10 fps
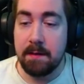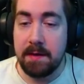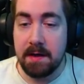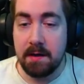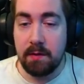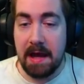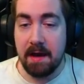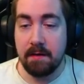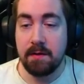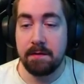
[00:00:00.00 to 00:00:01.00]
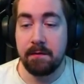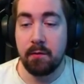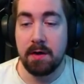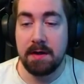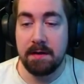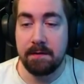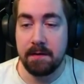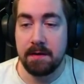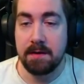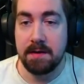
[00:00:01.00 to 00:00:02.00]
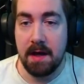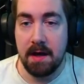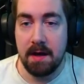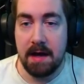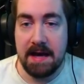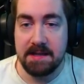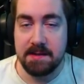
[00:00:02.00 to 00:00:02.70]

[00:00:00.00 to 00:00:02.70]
here, we have the 4 different heist